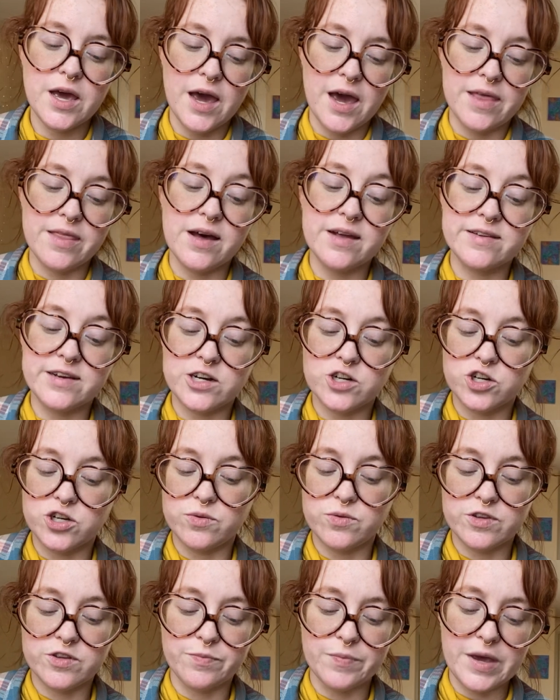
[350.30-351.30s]
And that's actually
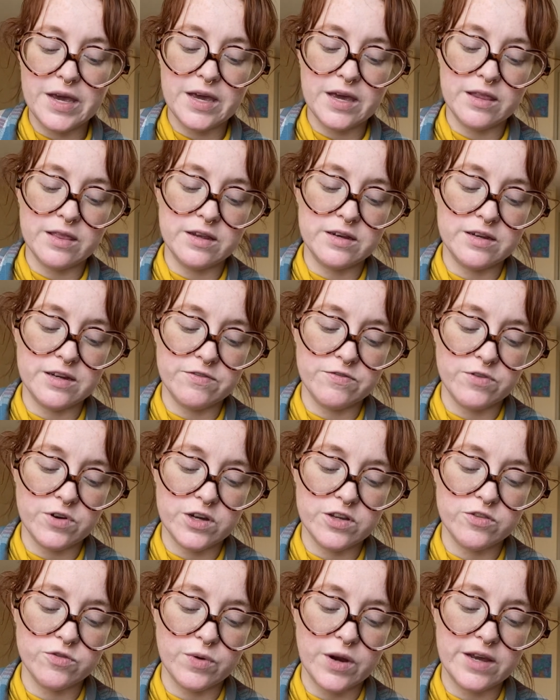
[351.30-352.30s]
what's making the
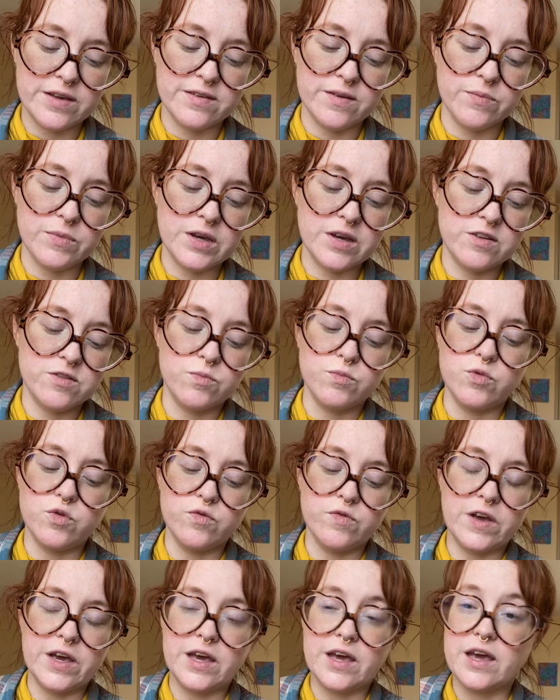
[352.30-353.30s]
difference, right? Something is
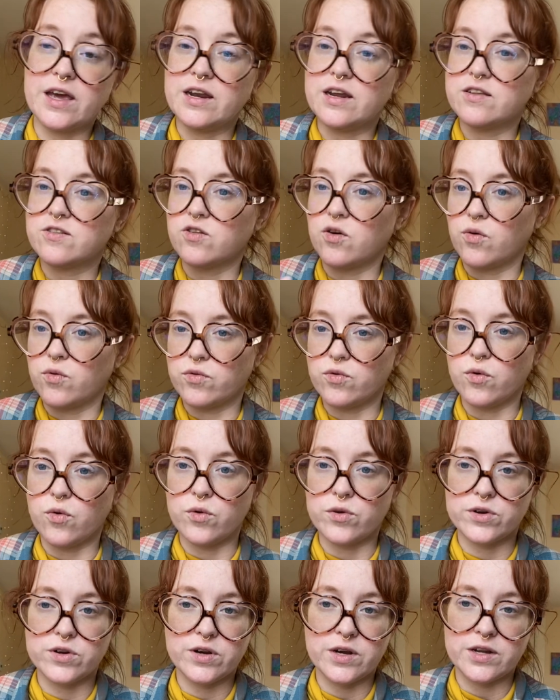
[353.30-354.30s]
moving in its own
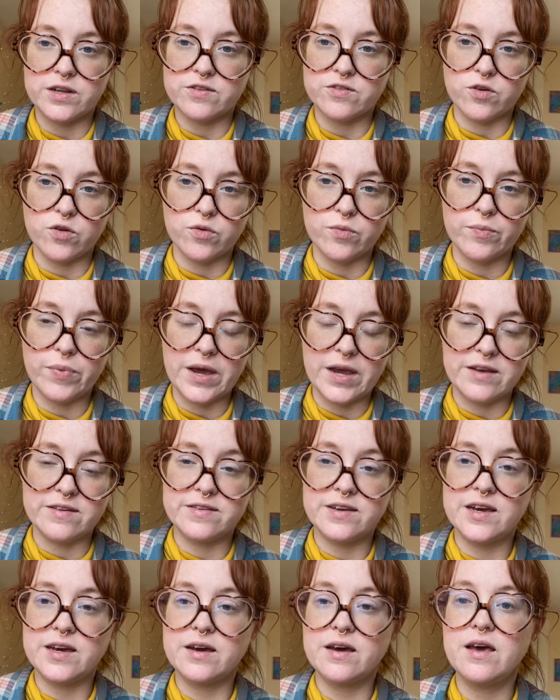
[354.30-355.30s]
order, in its own
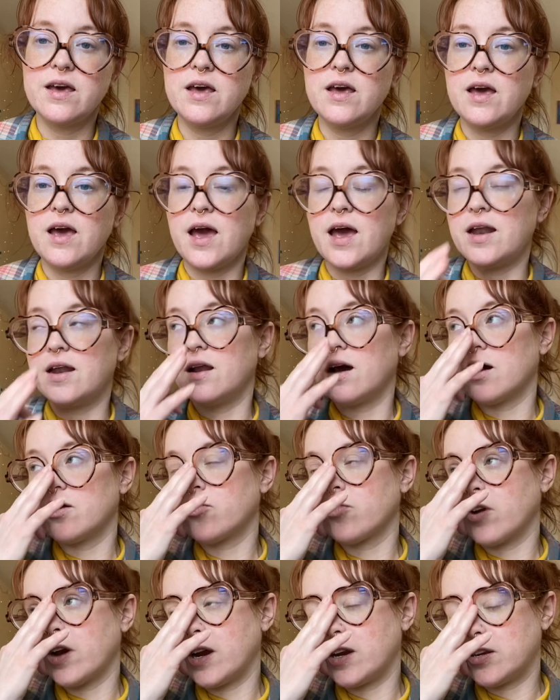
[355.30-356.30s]
pacing, and not
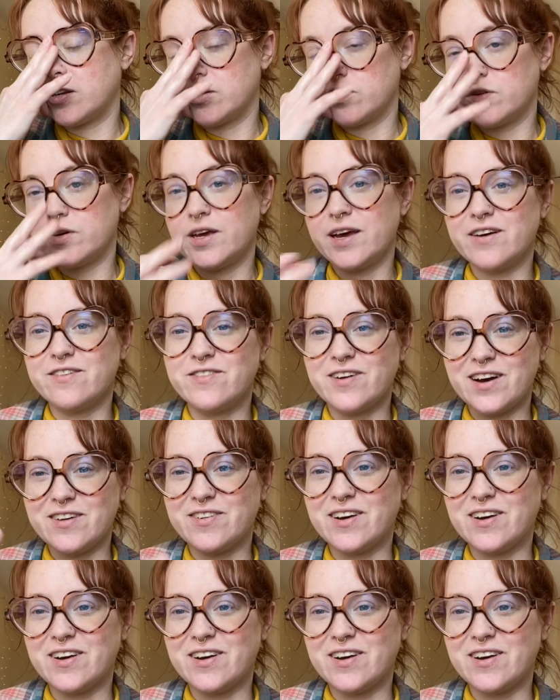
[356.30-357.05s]
trying to, 555